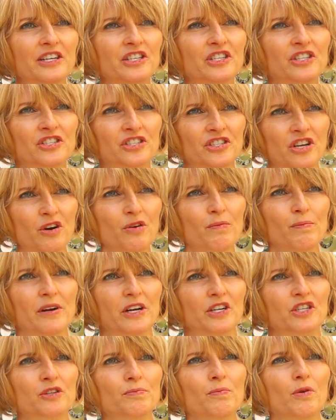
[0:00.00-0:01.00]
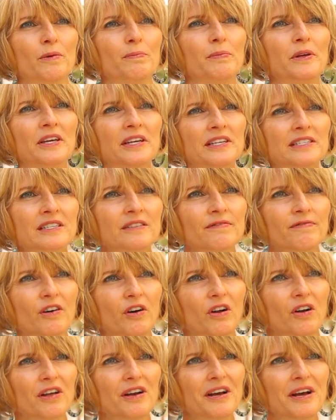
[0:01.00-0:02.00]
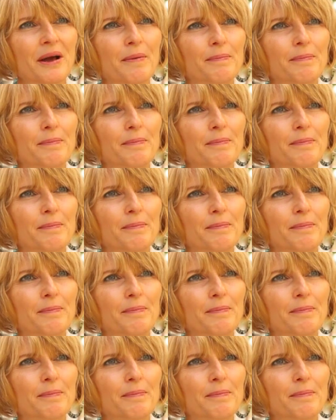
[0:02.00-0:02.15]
so much more peaceful